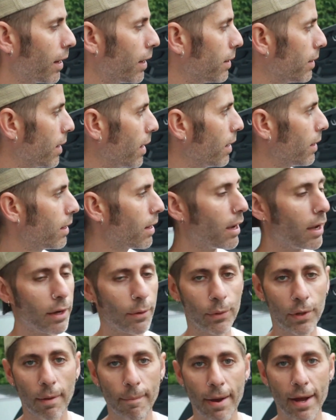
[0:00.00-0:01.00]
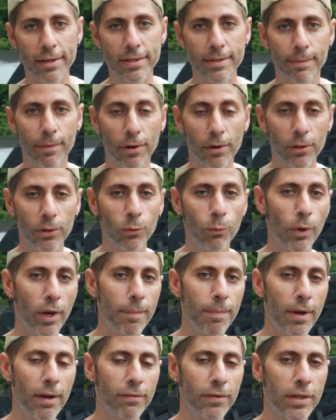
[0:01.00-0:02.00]
And then we'll come back tomorrow,
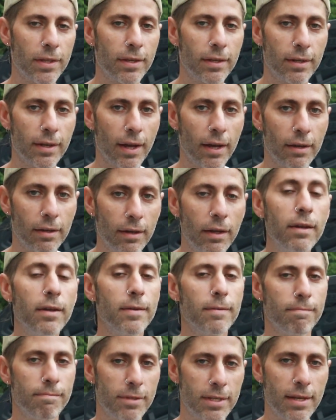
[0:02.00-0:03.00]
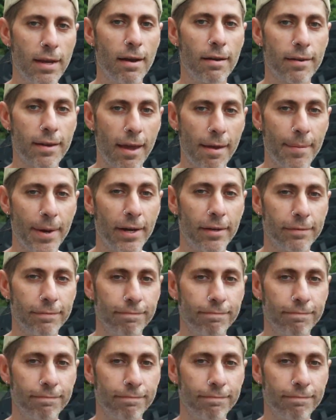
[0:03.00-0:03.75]
wipe everything down, see how it came out.